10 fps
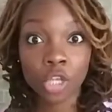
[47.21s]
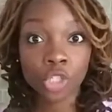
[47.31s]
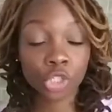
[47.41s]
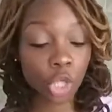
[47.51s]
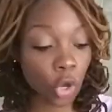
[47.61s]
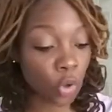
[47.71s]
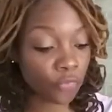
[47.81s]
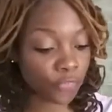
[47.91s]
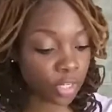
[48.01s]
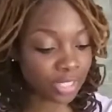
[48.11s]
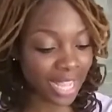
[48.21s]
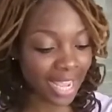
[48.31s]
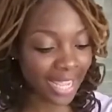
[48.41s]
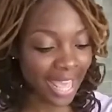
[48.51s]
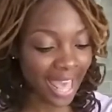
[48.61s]
So first
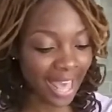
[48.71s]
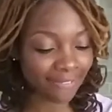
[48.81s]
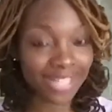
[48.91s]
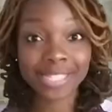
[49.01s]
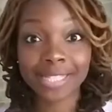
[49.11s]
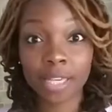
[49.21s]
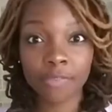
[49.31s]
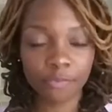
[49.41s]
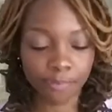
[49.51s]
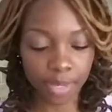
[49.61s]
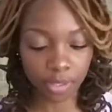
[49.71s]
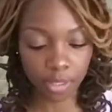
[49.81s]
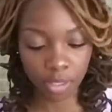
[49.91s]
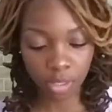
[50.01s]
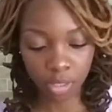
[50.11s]
I have a stick of
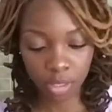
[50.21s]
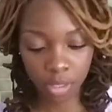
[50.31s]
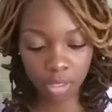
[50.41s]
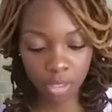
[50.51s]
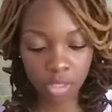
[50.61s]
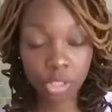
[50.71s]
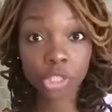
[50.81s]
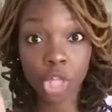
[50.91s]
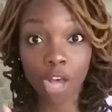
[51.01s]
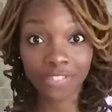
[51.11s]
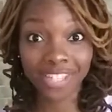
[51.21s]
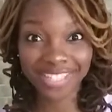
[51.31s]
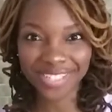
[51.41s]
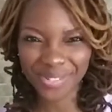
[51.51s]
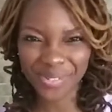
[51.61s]
butter,
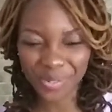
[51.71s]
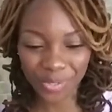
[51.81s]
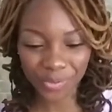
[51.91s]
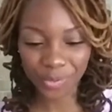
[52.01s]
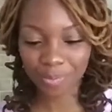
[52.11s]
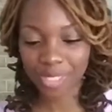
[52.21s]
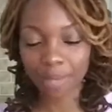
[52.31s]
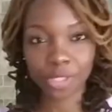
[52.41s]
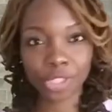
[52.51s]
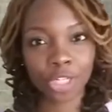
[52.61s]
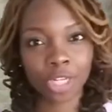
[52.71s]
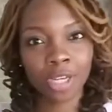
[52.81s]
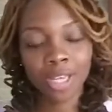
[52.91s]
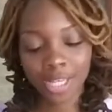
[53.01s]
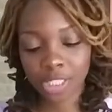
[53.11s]
softened to room temperature.
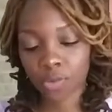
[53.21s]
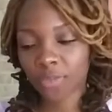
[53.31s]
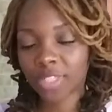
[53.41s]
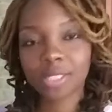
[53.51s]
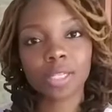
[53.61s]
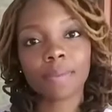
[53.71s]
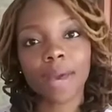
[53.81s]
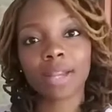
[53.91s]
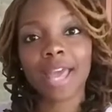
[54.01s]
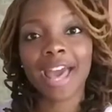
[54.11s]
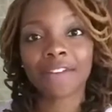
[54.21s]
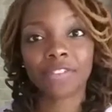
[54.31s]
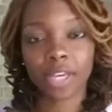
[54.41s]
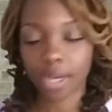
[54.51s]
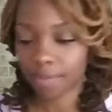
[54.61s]
It's equivalent to about a
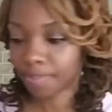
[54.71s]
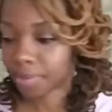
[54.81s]
half a cup.